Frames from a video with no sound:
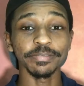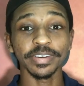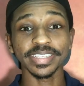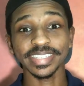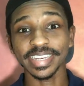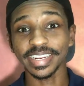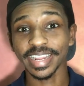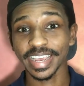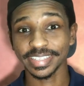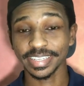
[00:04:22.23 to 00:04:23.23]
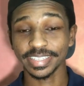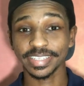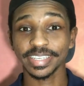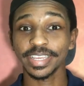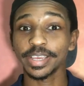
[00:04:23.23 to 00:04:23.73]
invest in an
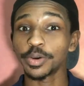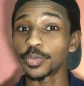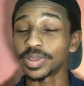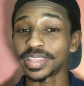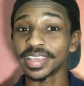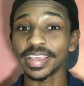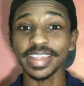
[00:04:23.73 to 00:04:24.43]
asset with